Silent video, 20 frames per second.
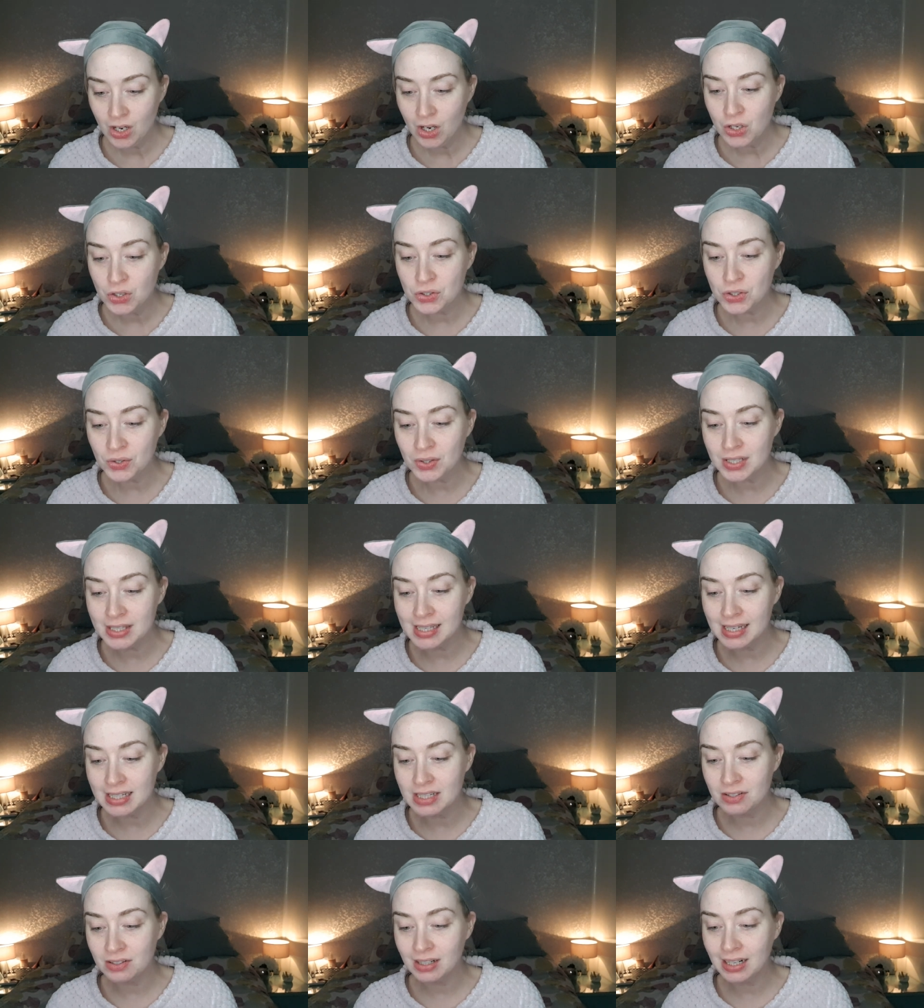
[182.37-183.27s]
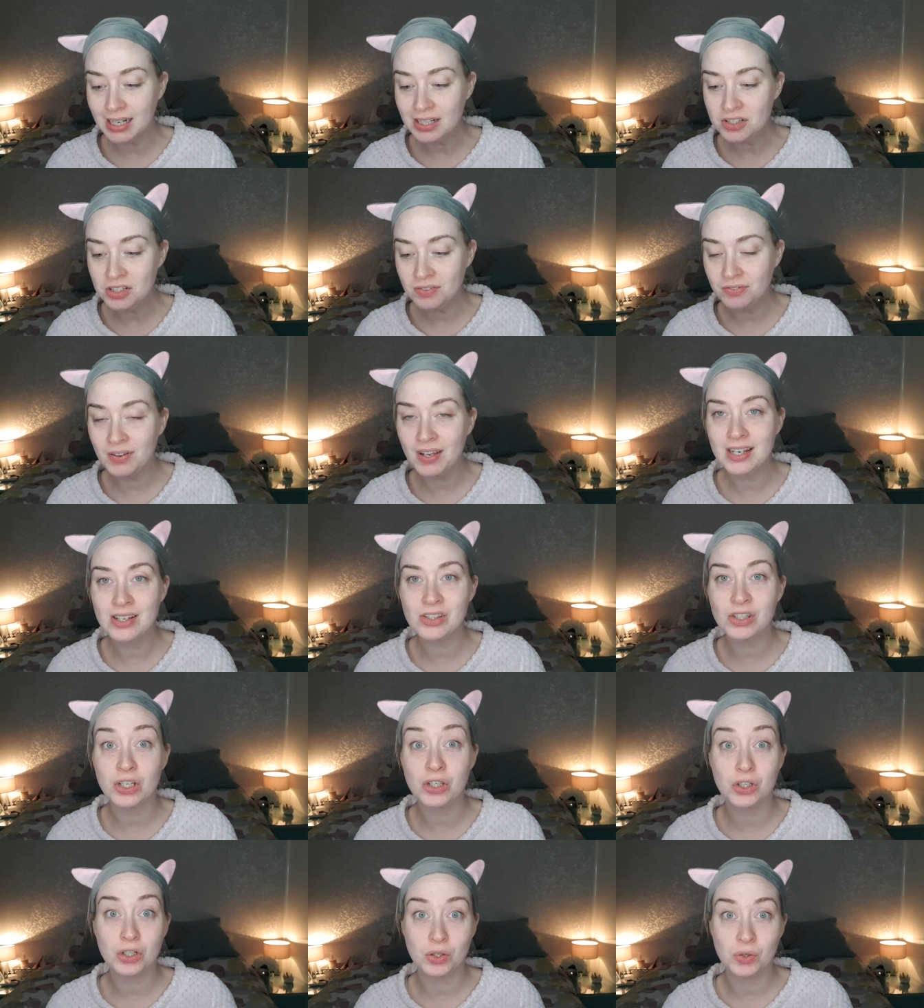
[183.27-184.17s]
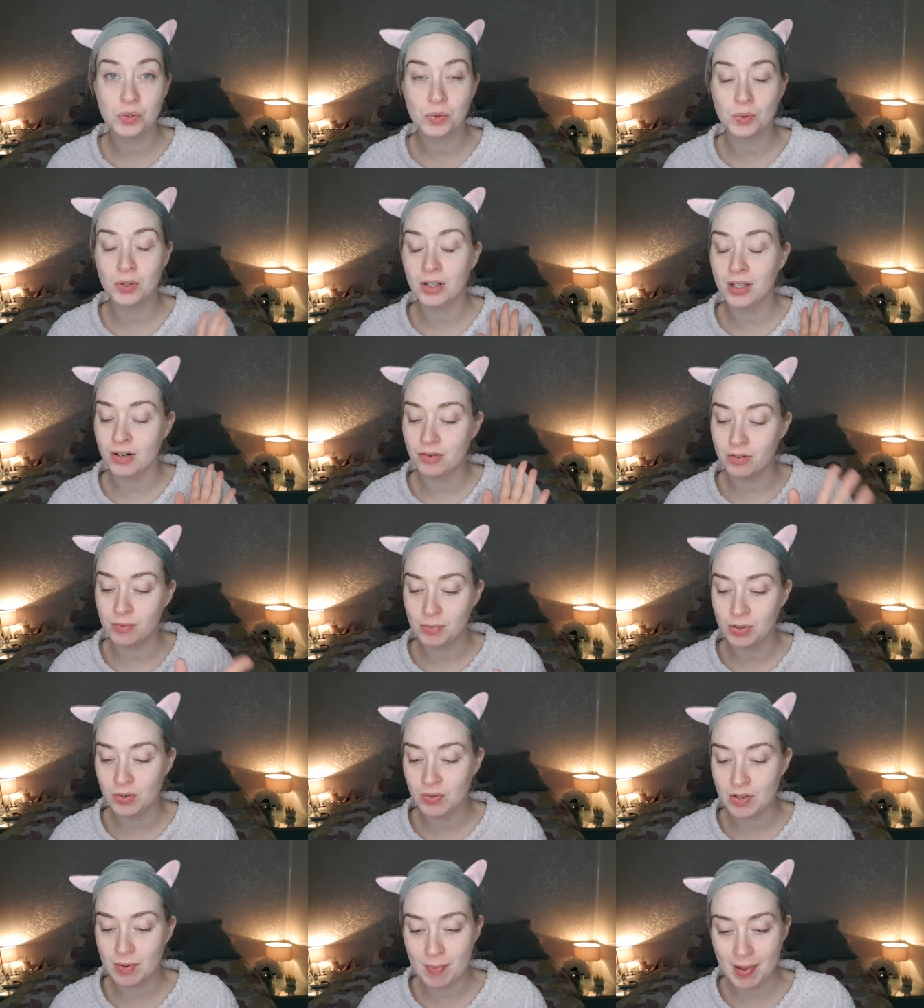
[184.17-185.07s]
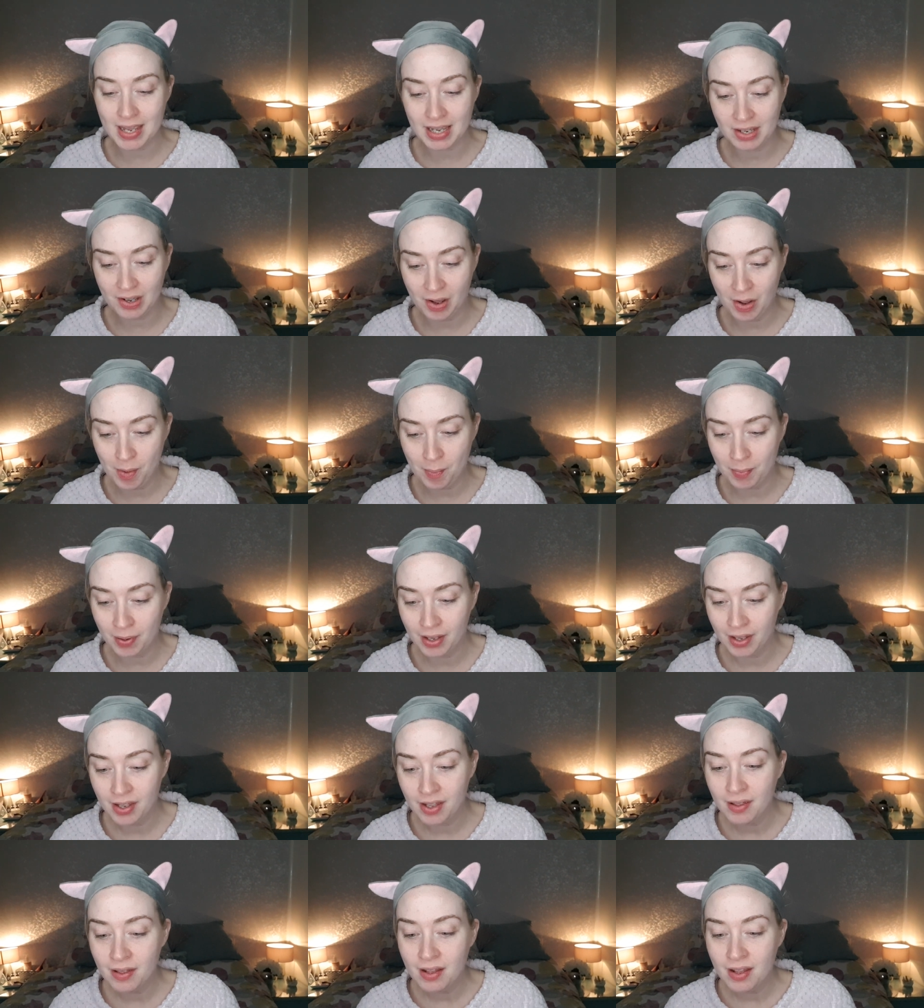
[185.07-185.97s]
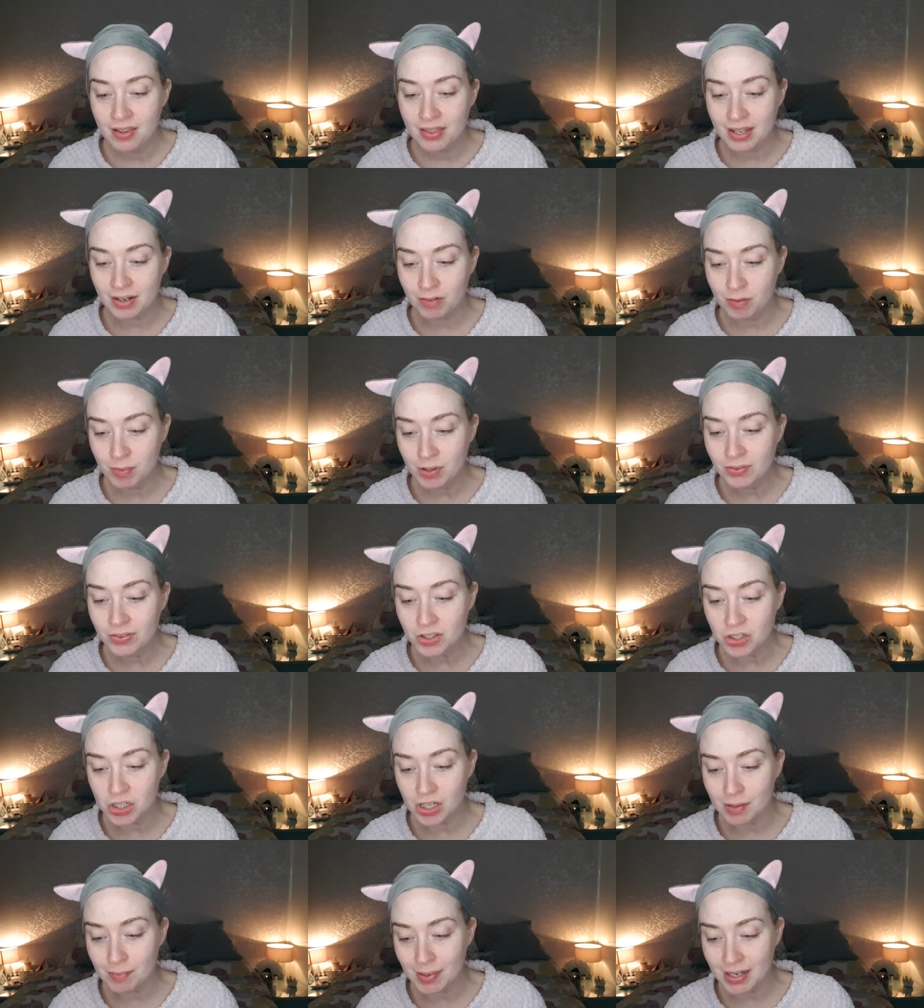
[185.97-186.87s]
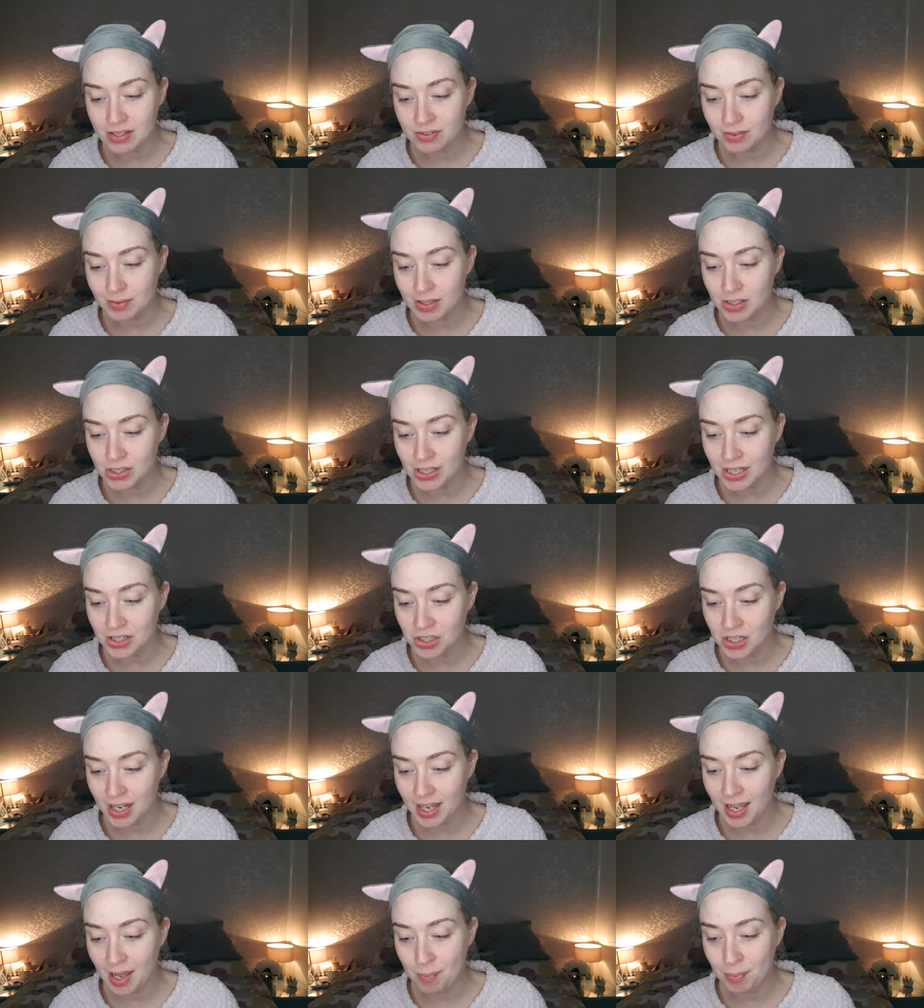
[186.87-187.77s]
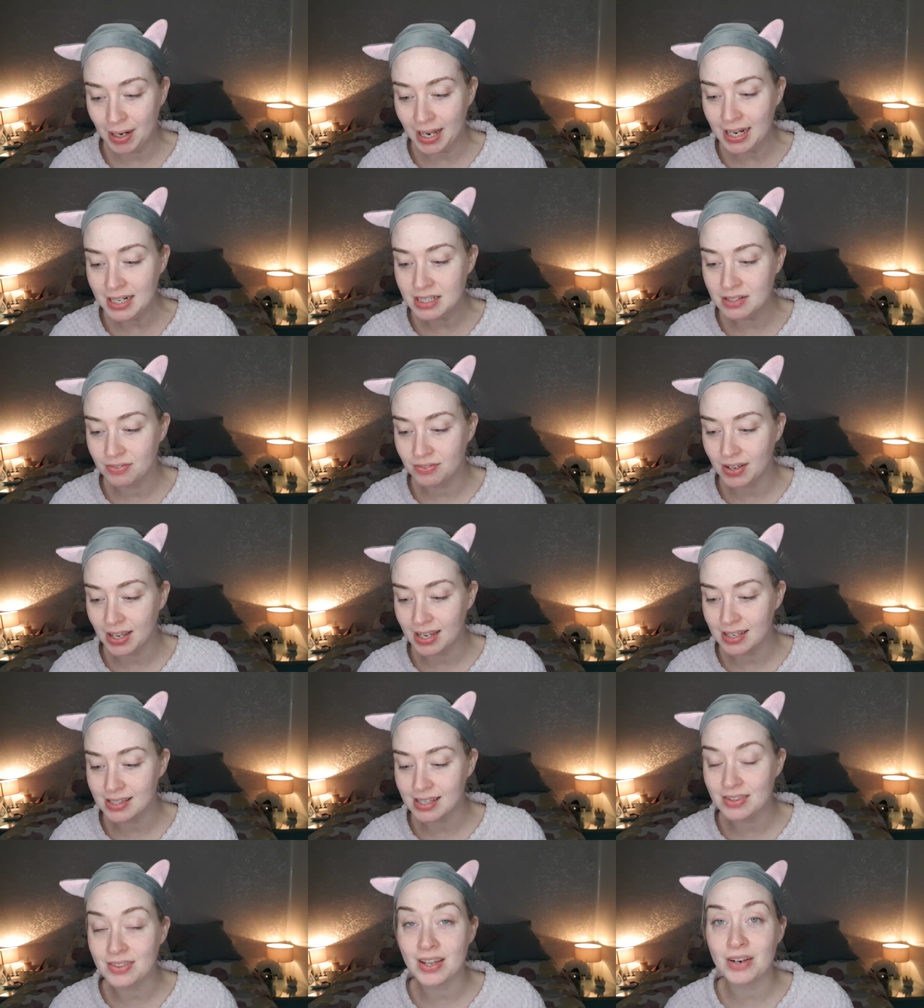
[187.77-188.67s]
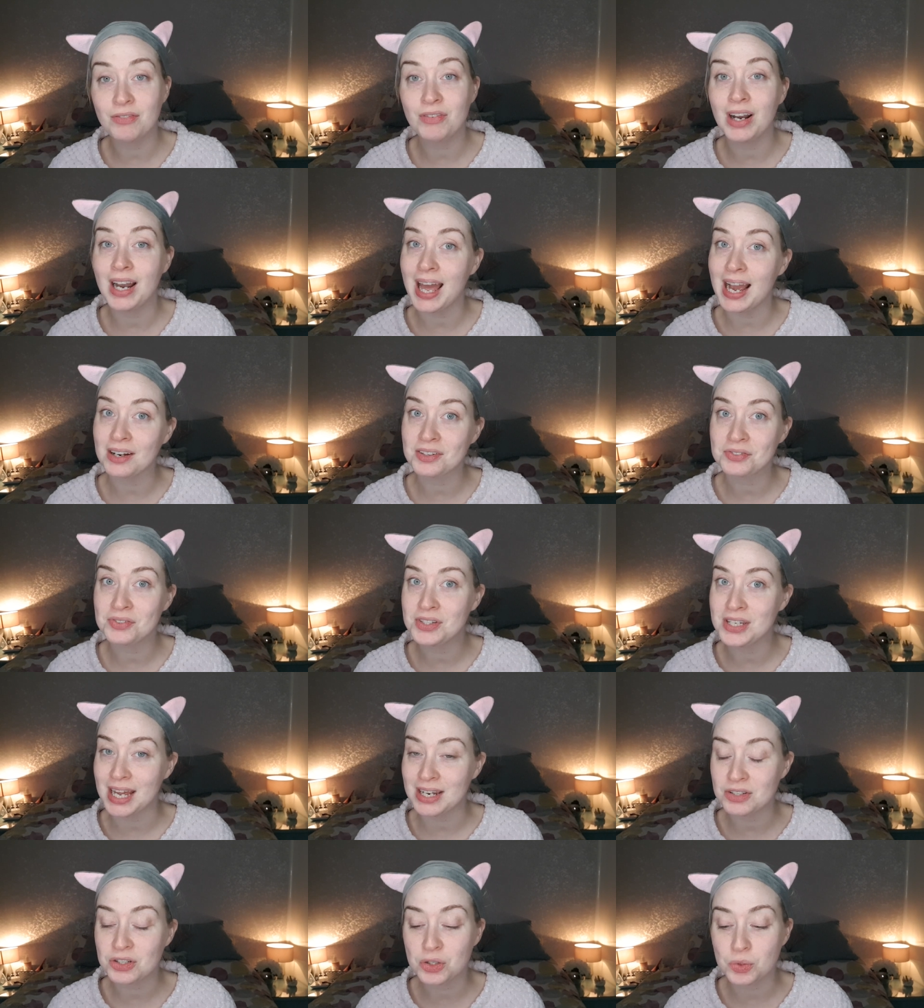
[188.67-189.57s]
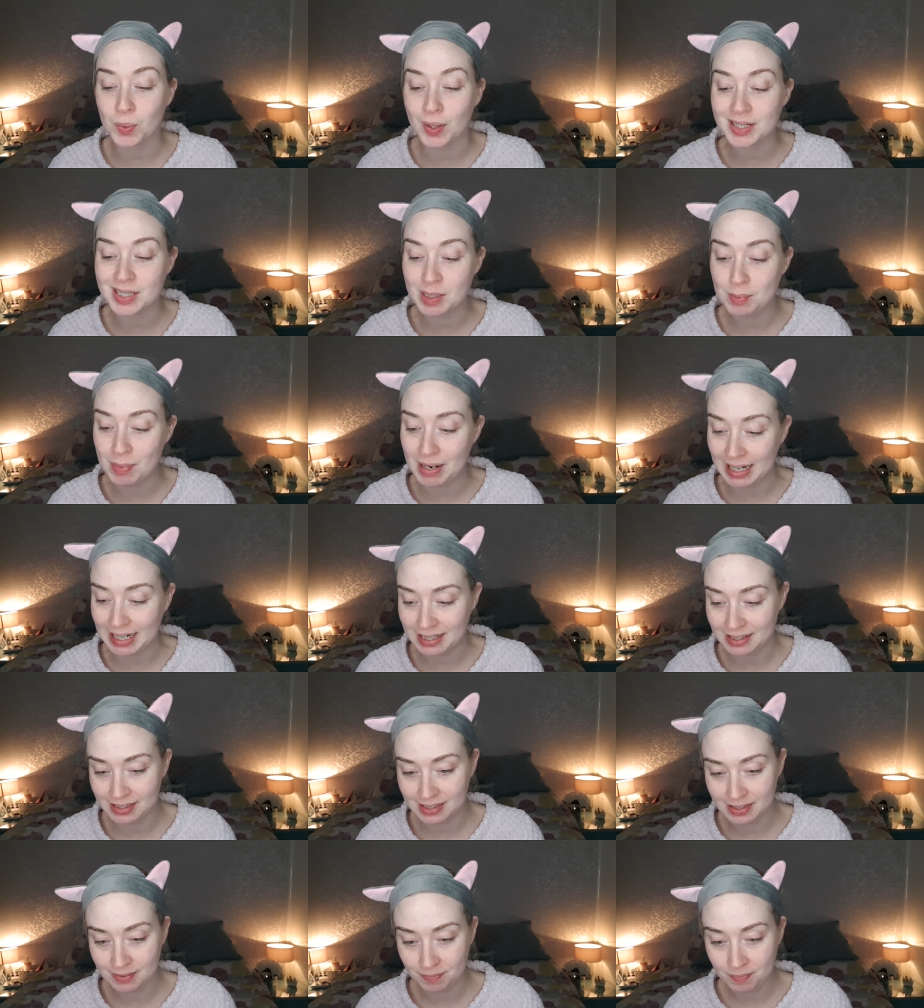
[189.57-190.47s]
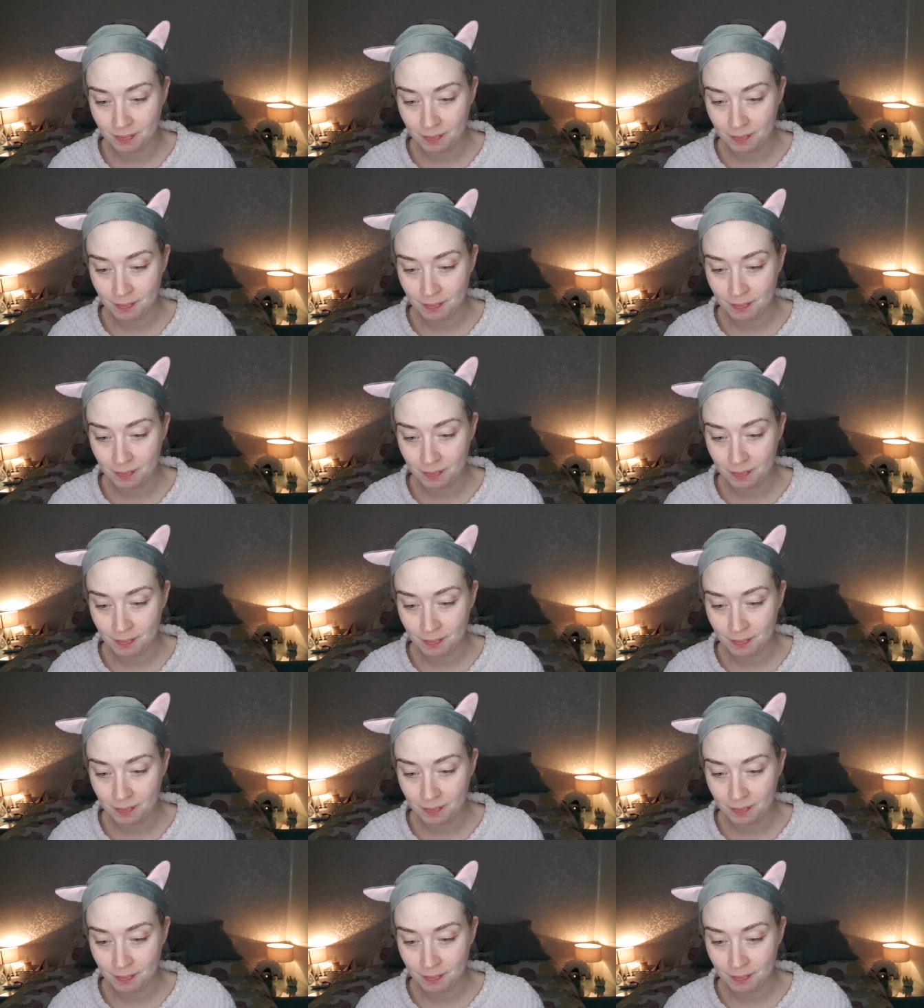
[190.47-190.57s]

So they say to cleanse your face as usual and remove your makeup. Then remove the sheet mask from the sachet, apply to face, and then relax for 10 to 20 minutes.